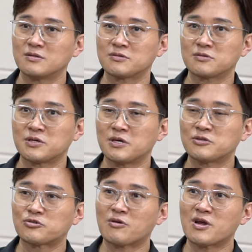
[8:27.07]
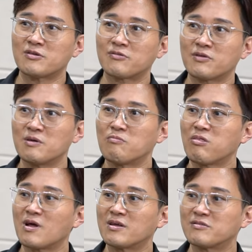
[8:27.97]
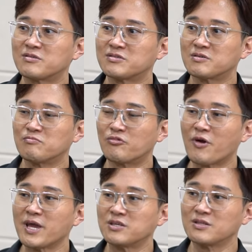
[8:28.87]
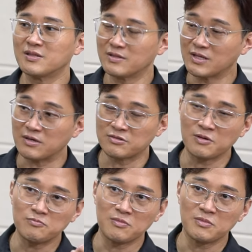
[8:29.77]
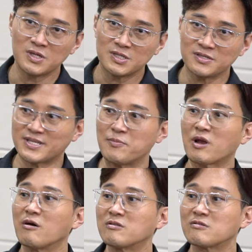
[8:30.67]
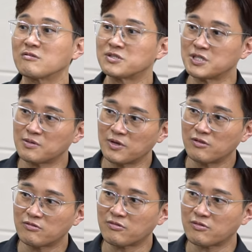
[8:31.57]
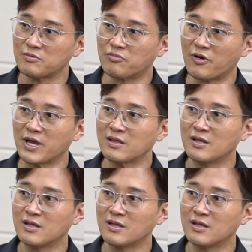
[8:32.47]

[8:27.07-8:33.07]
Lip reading: So he tried to implant some brain, some semiconductor chip into brain.